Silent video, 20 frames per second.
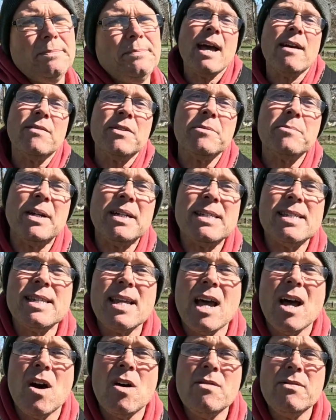Having
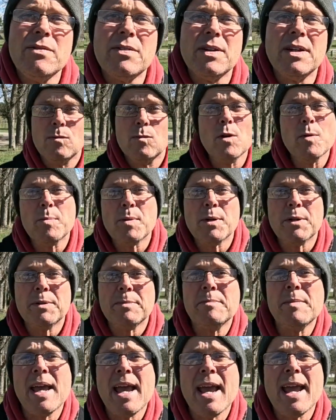myself, Rupert,
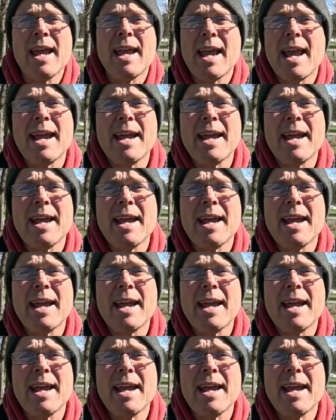May,